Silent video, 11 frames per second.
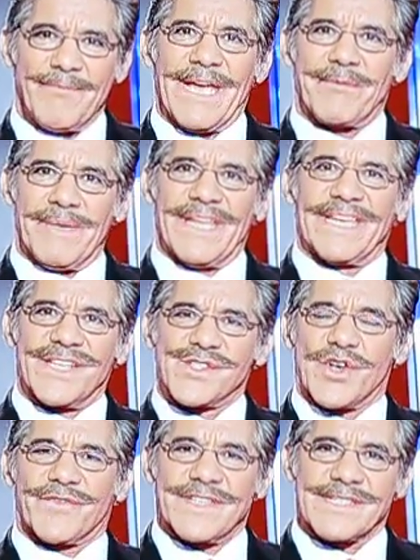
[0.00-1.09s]
make
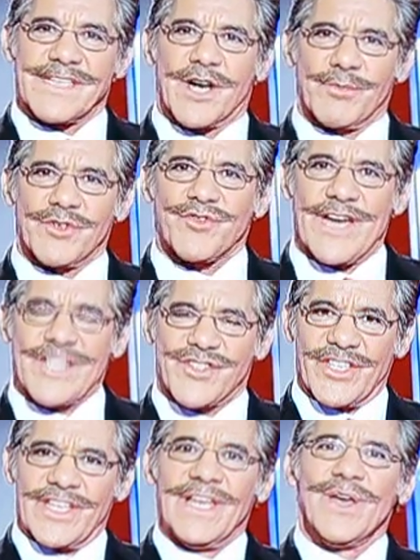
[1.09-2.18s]
millions off this terrible
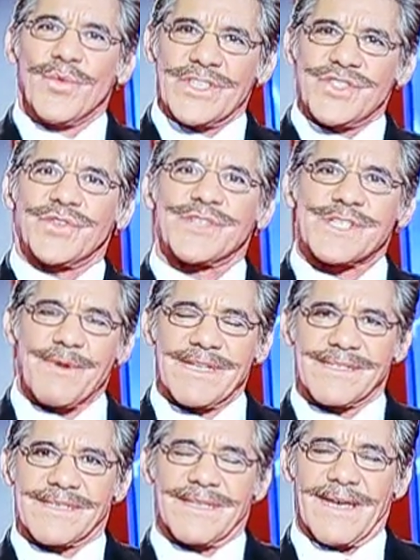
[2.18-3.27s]
tragedy. What's your
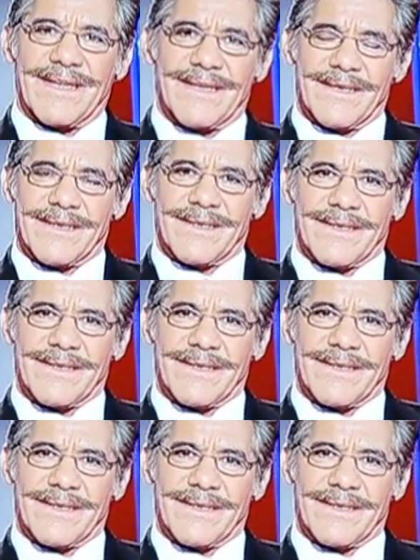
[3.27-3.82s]
response to that?